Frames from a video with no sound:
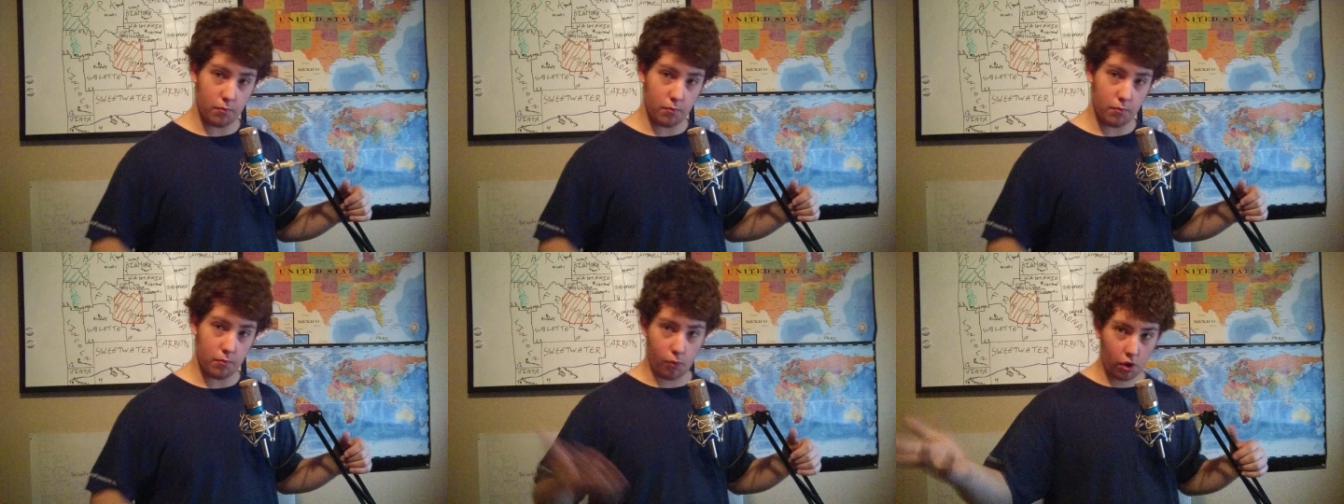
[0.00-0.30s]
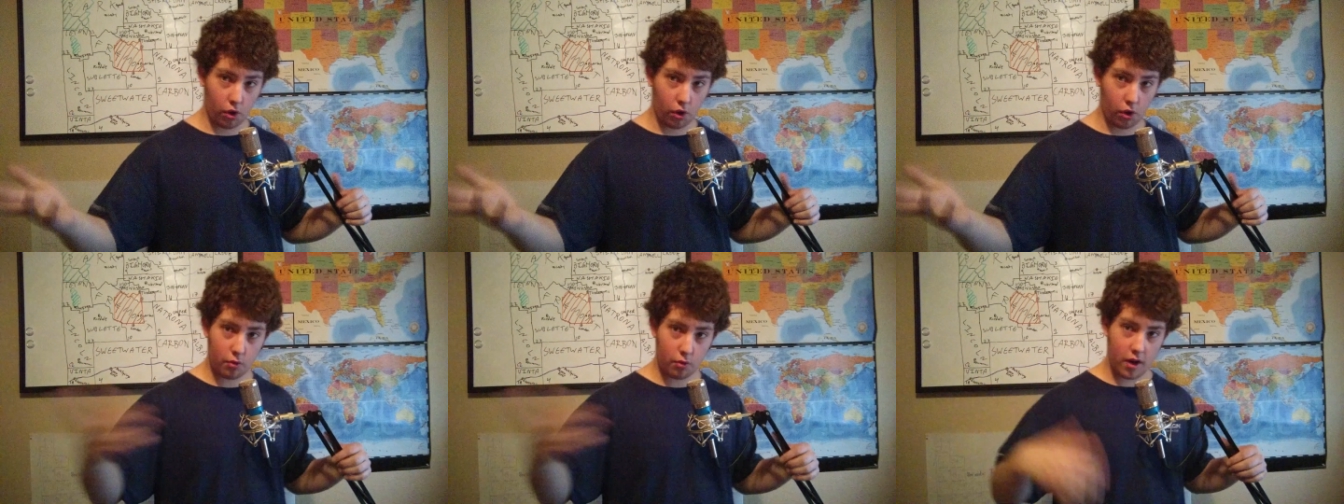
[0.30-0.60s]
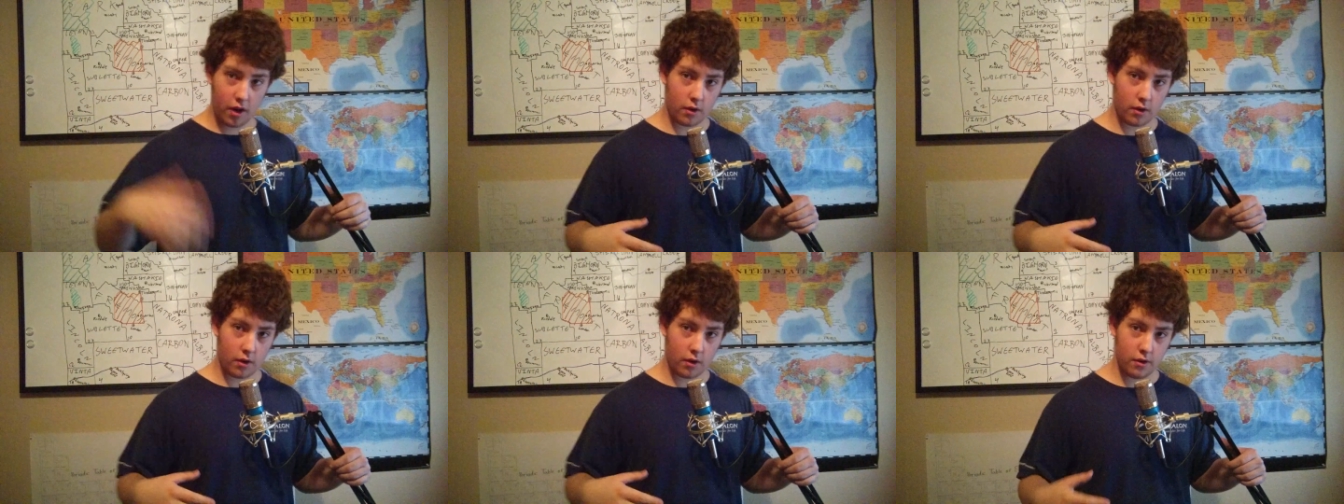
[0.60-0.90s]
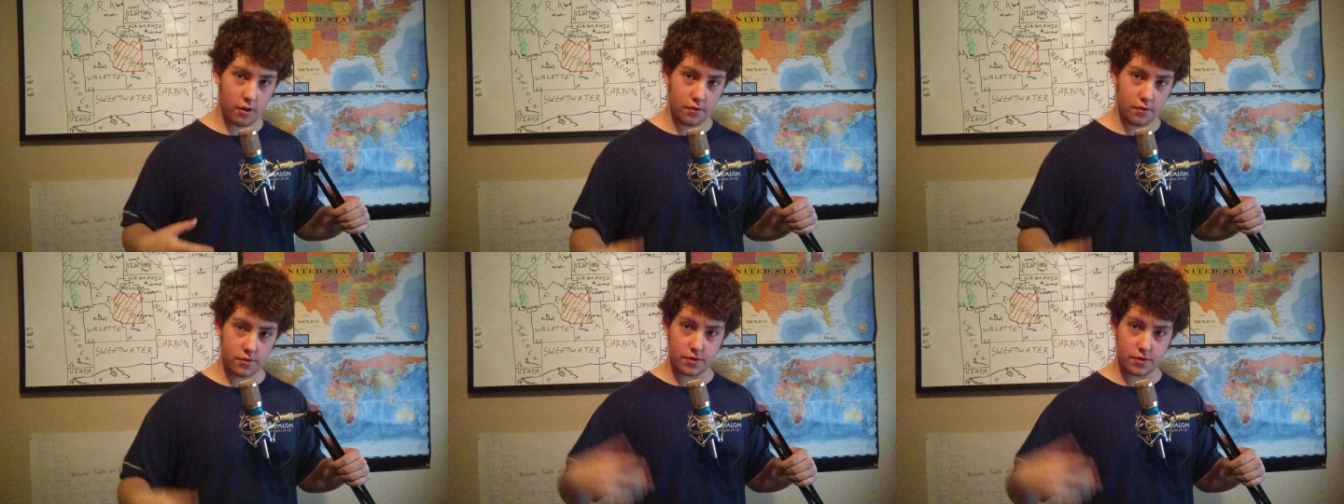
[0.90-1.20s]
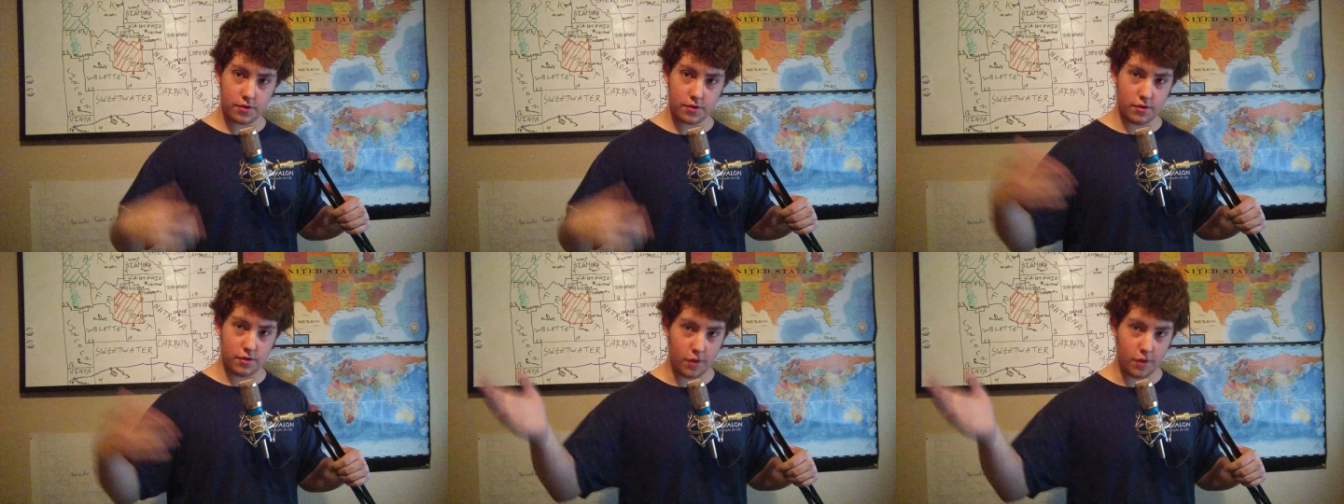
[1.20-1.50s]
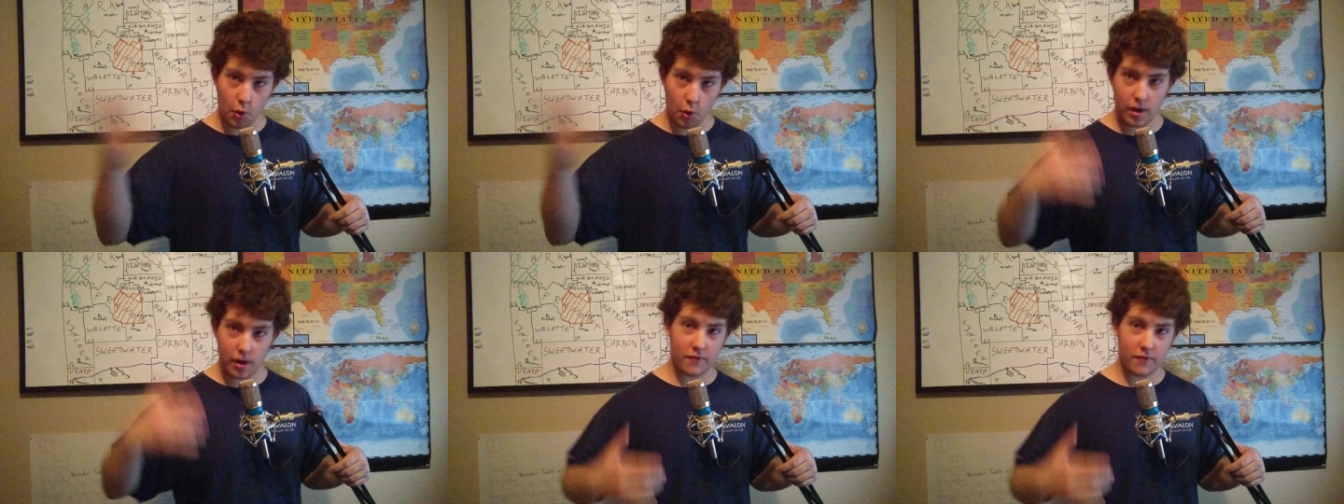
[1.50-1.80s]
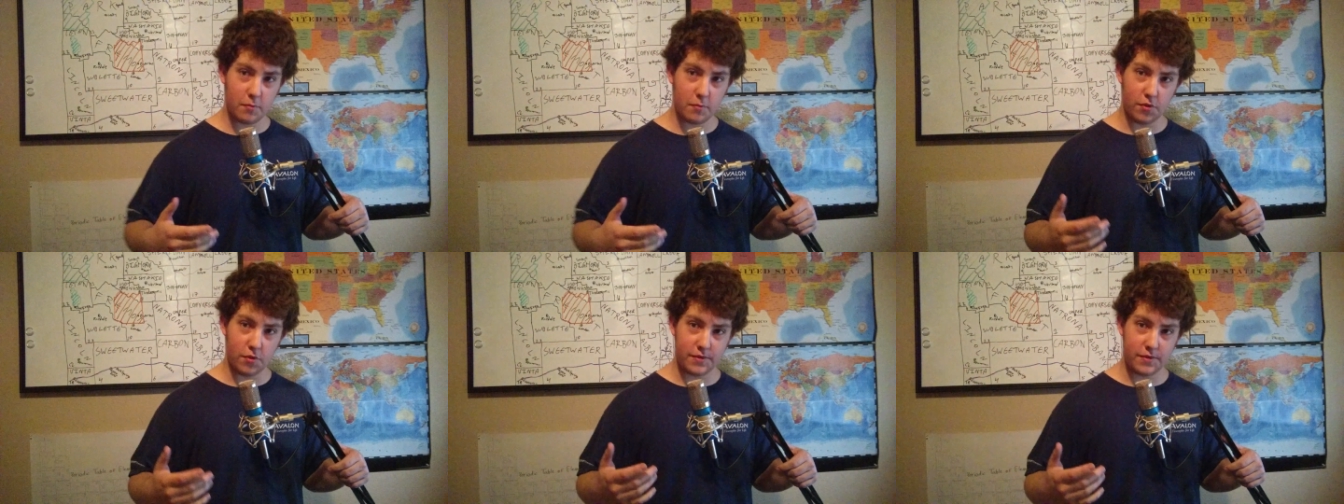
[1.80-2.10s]
more railroads, no one
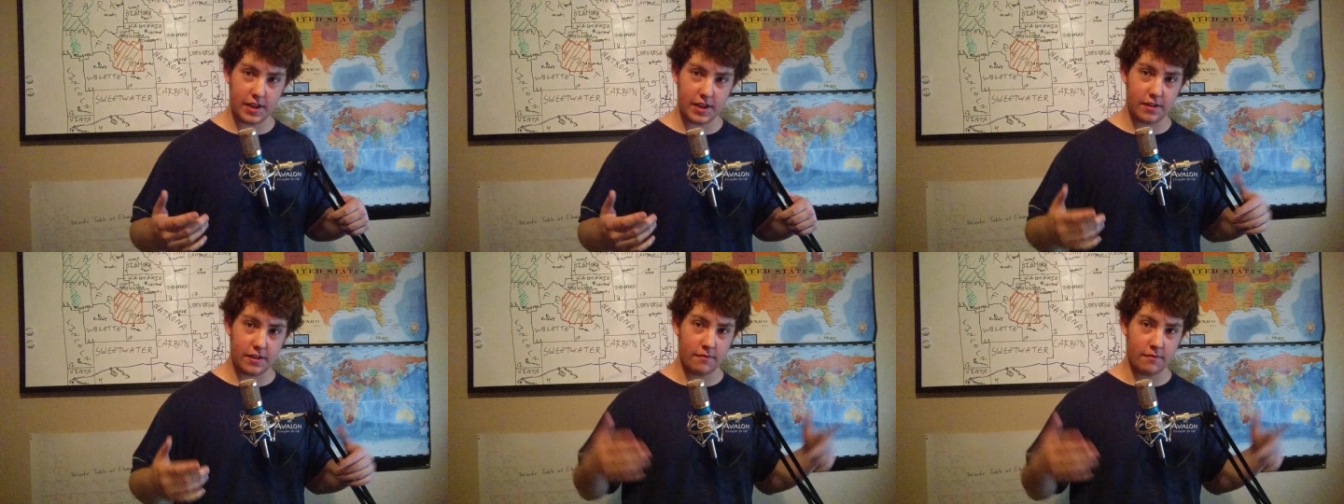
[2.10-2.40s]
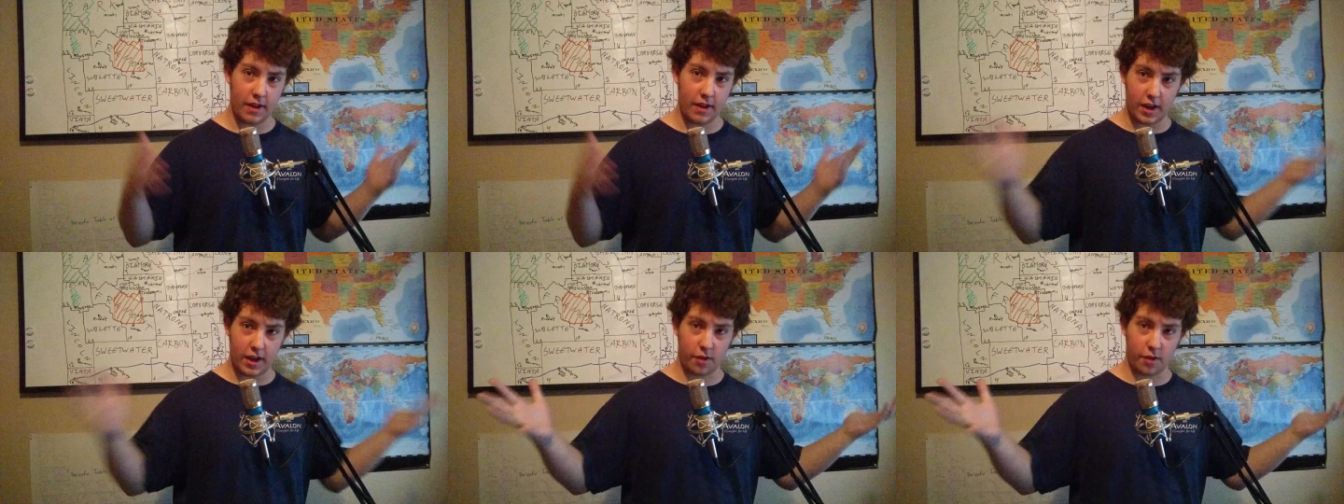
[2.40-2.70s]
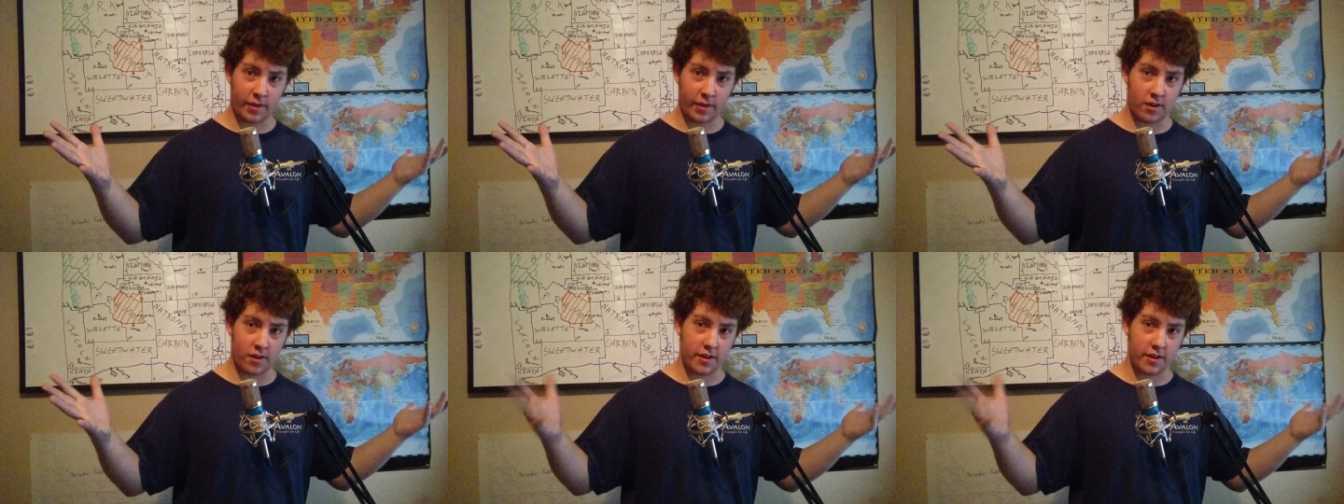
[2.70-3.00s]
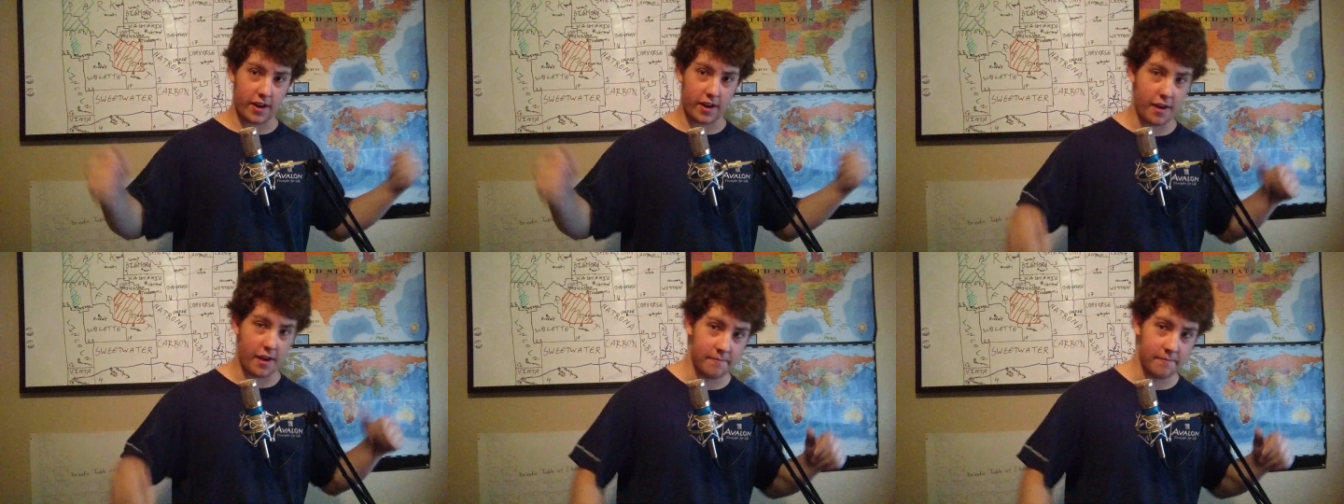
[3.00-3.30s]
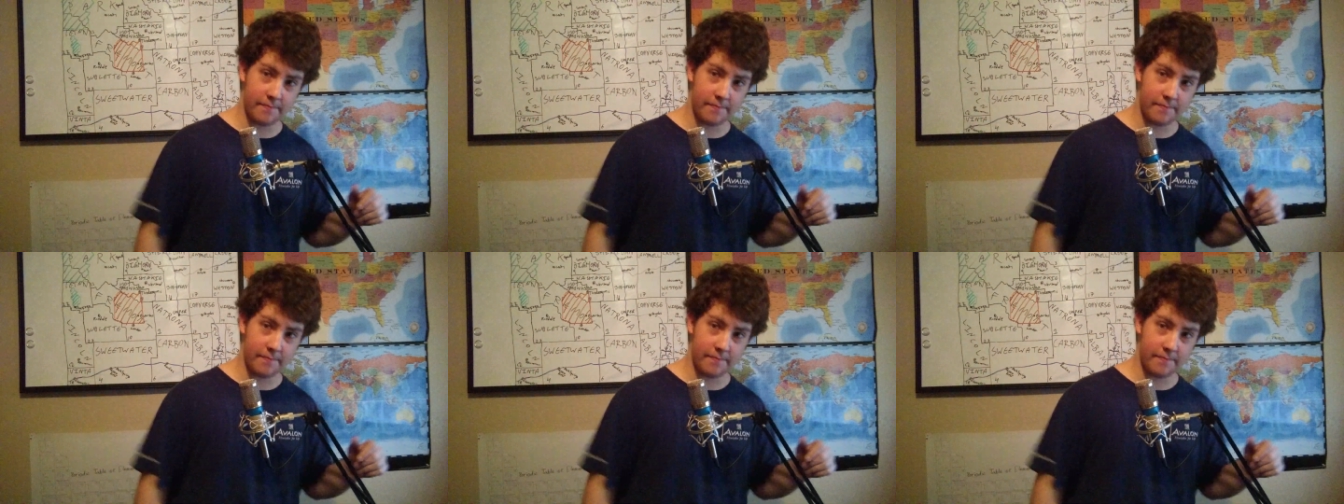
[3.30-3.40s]
ever moves in, and here we are today.